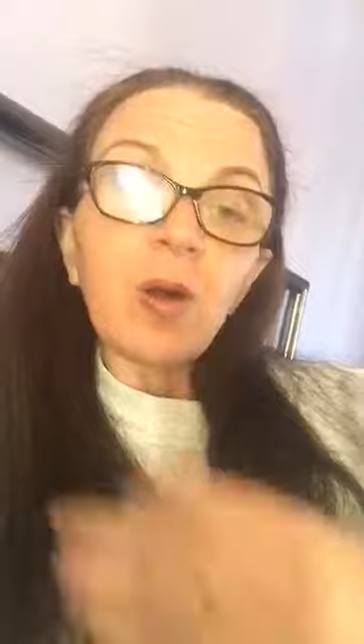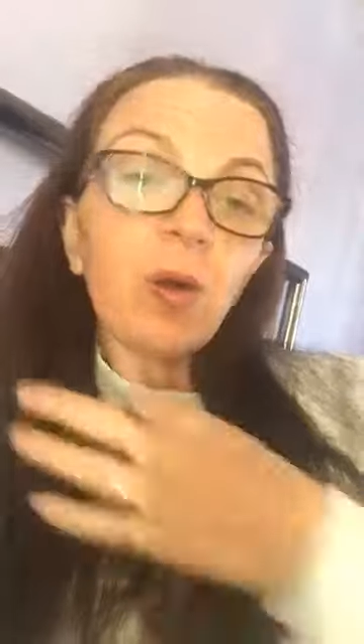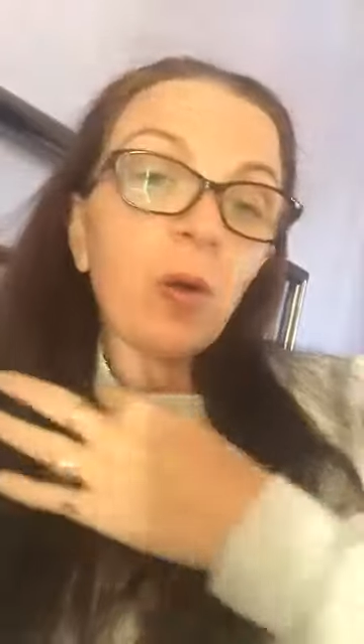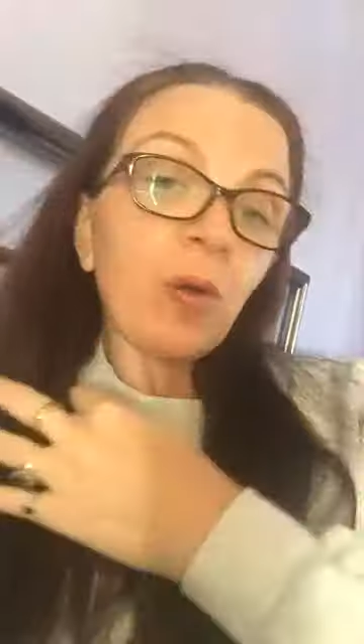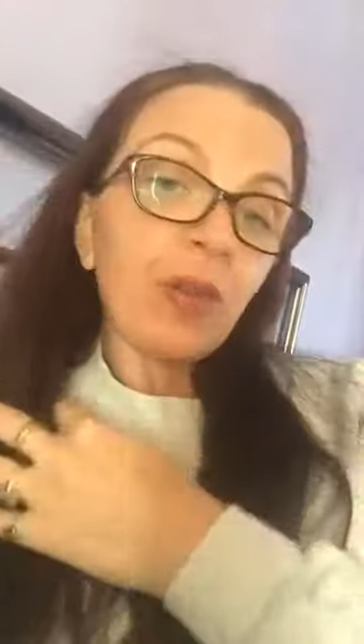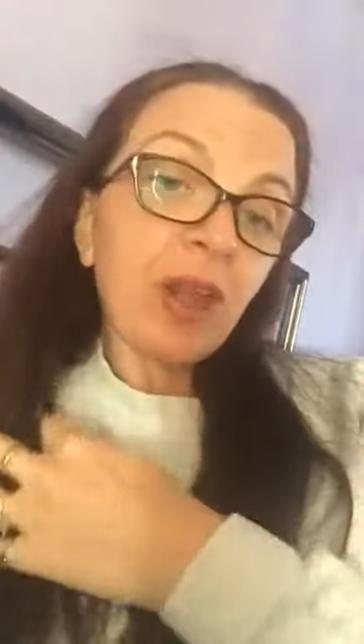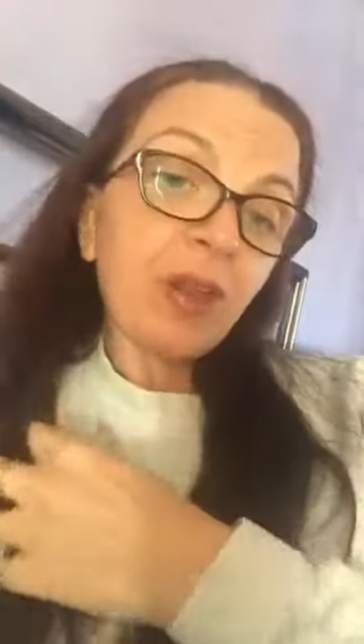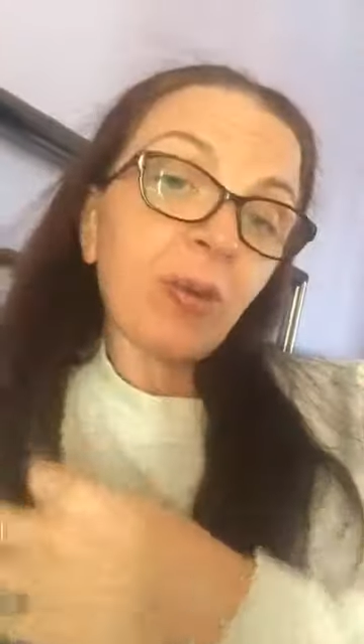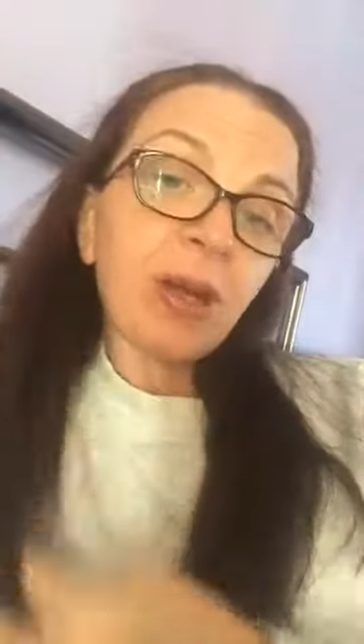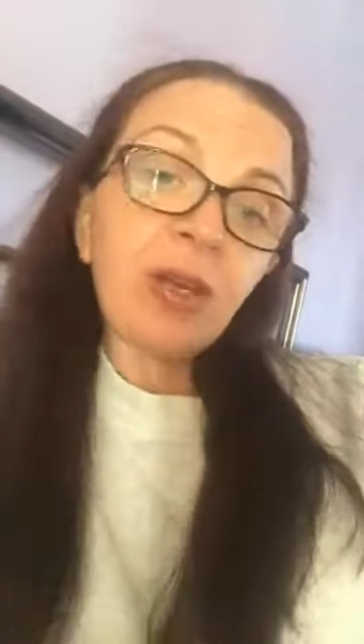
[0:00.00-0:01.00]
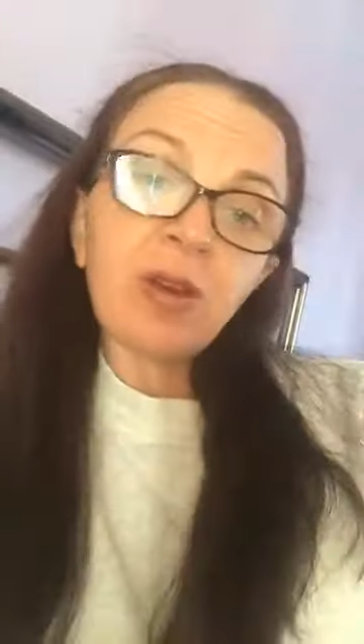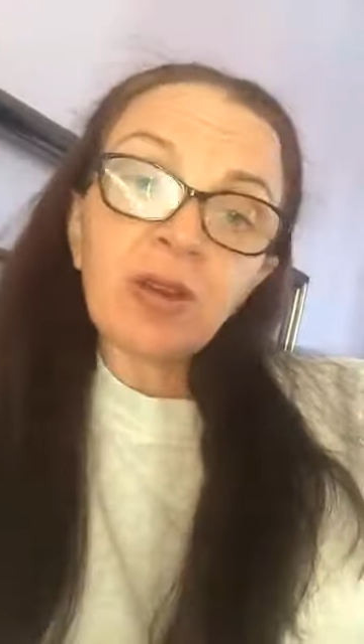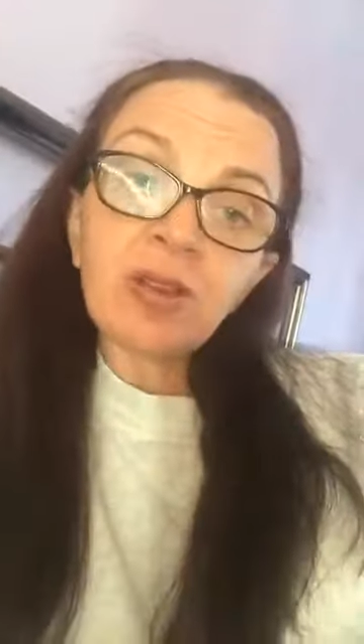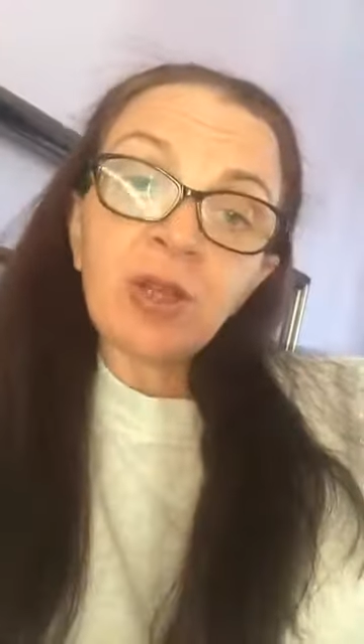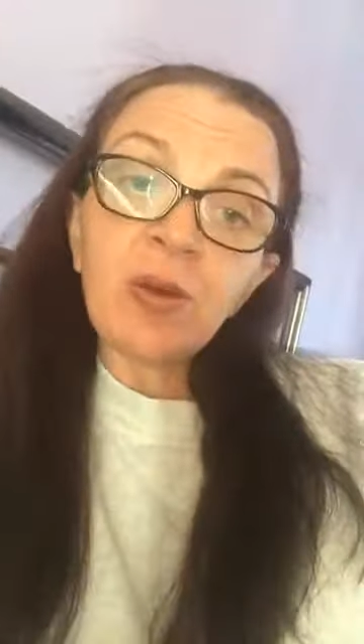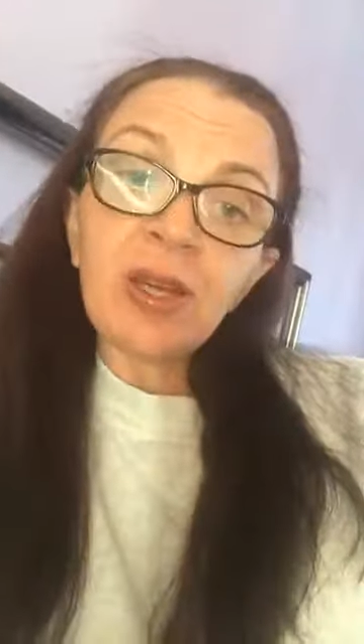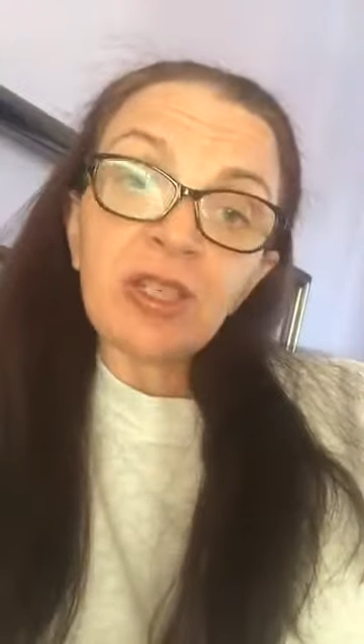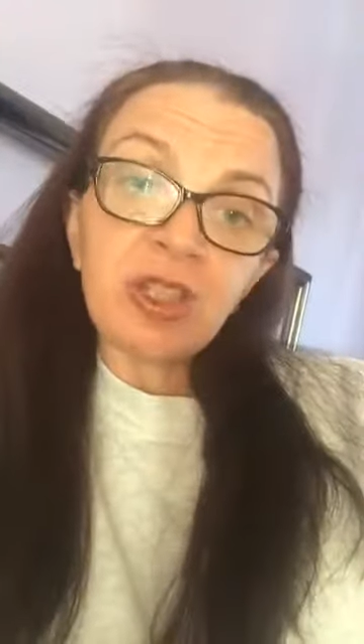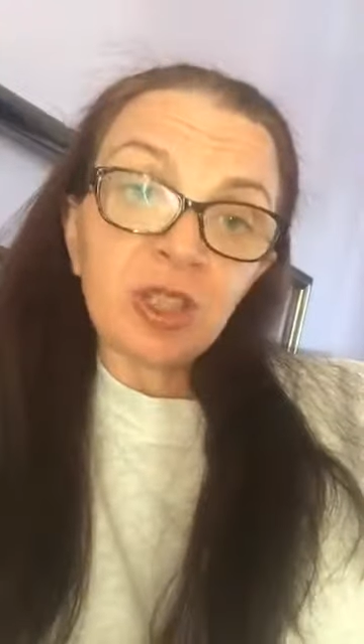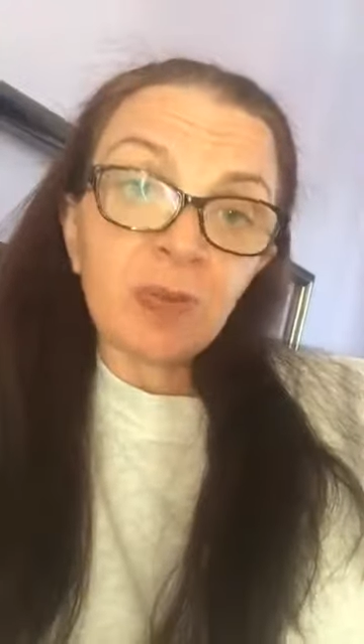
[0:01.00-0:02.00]
Or the other way you can do it
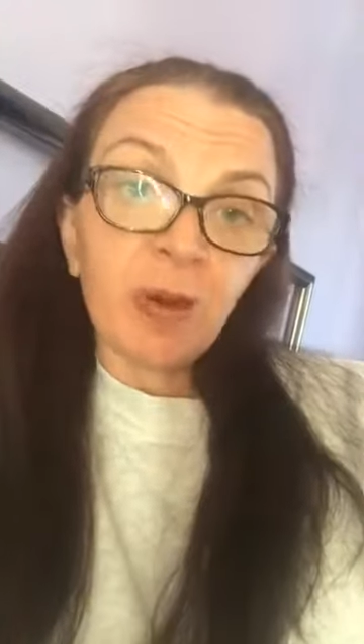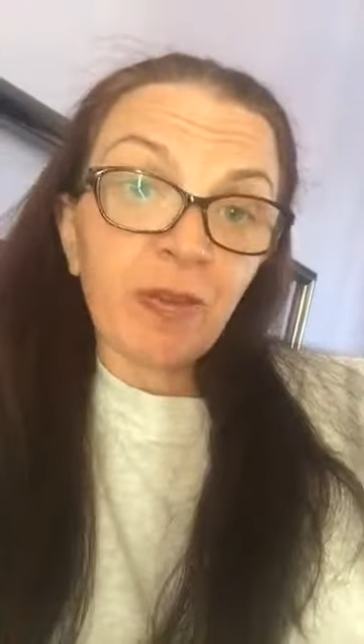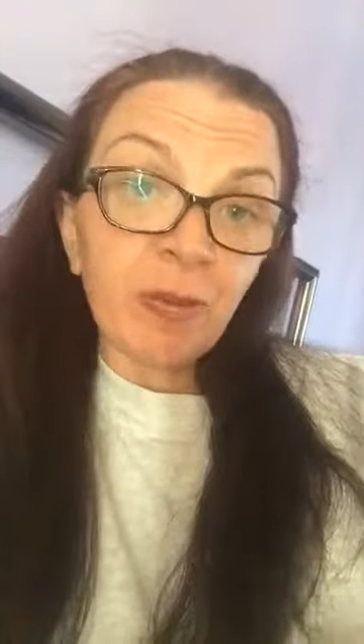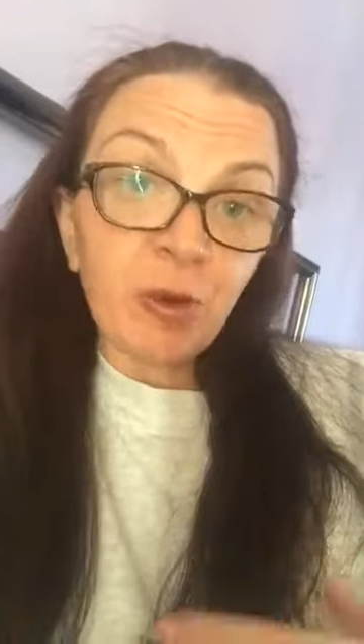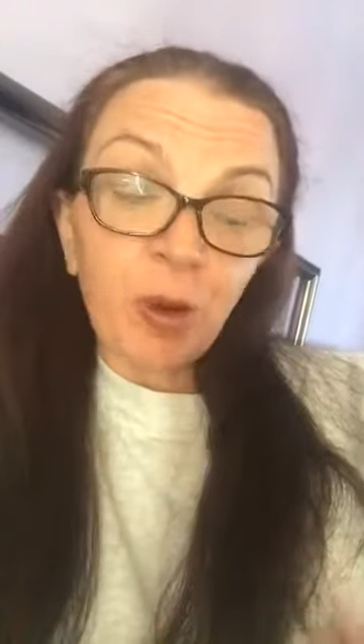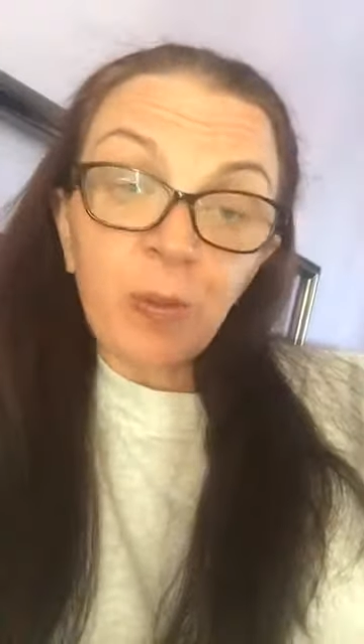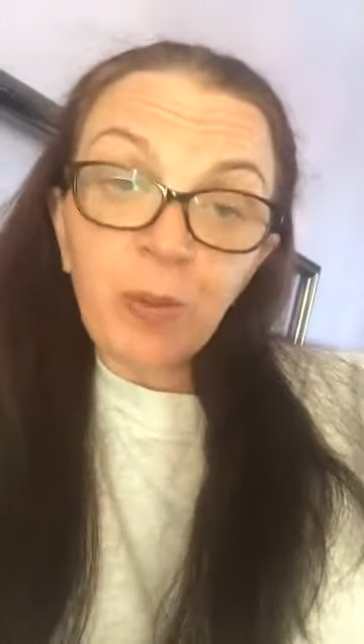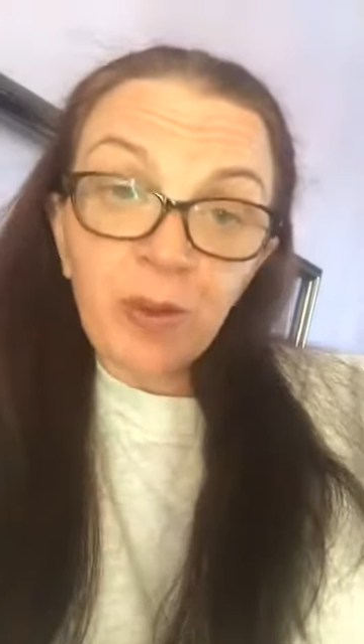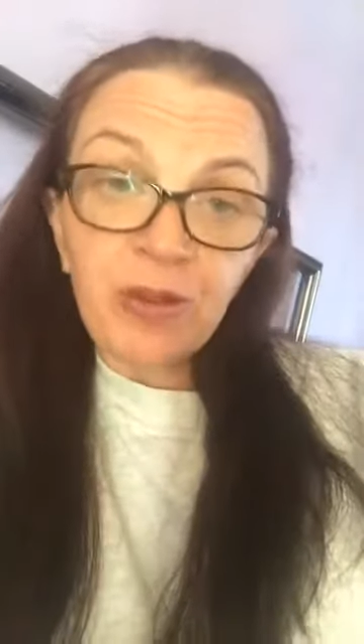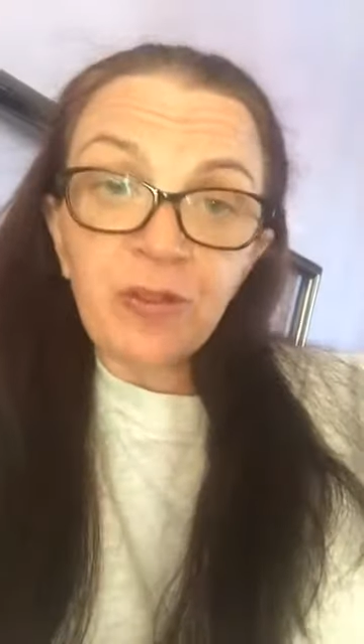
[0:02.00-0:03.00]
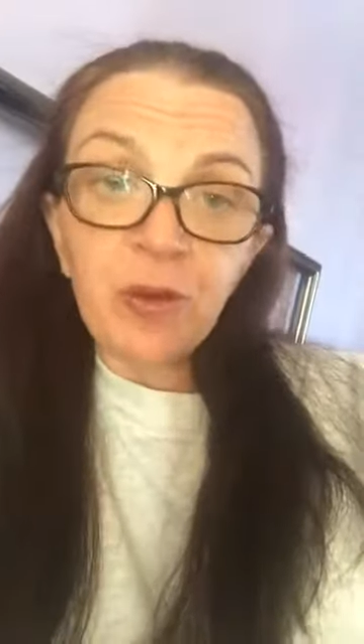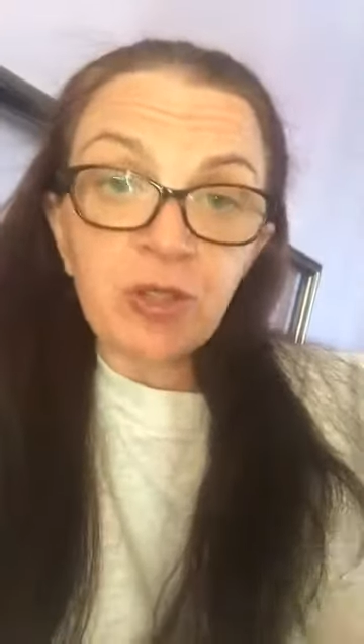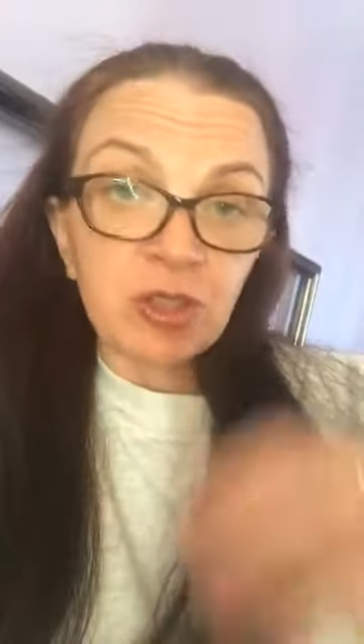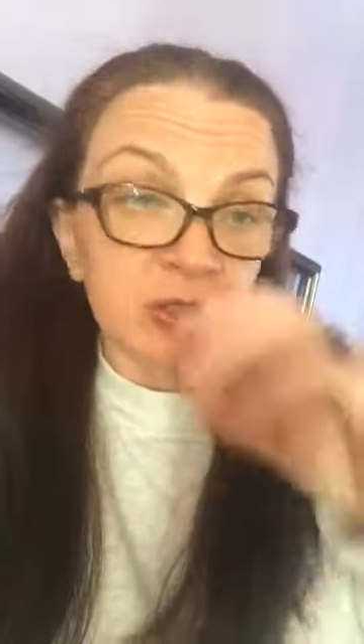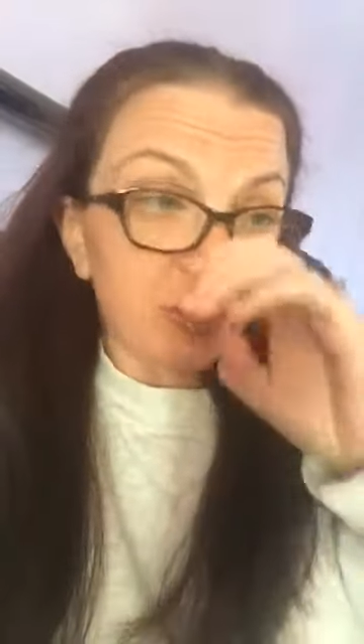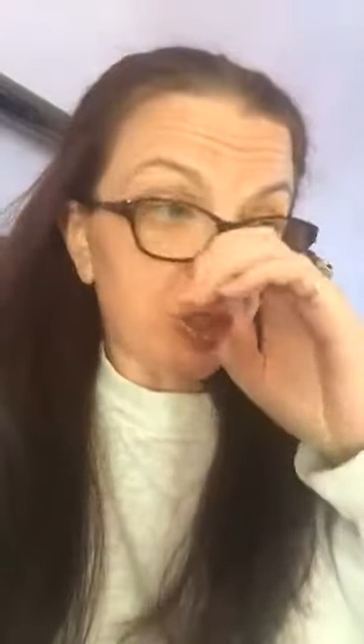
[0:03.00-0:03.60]
is just by from your own point of view is just go,